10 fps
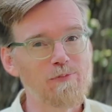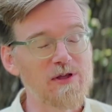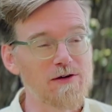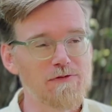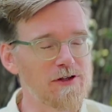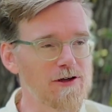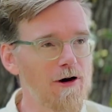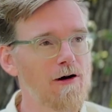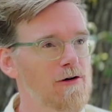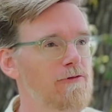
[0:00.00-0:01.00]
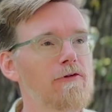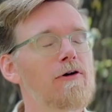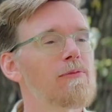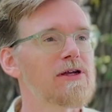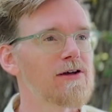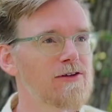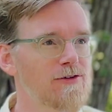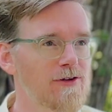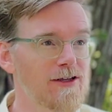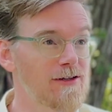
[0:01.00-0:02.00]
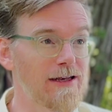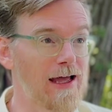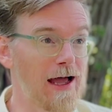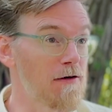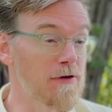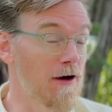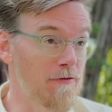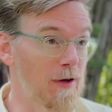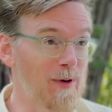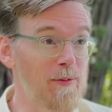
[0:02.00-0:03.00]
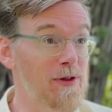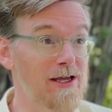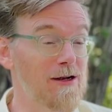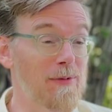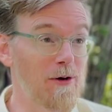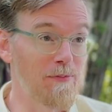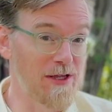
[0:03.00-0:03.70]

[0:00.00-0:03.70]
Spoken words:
be a videographer because I didn't have enough on my plate about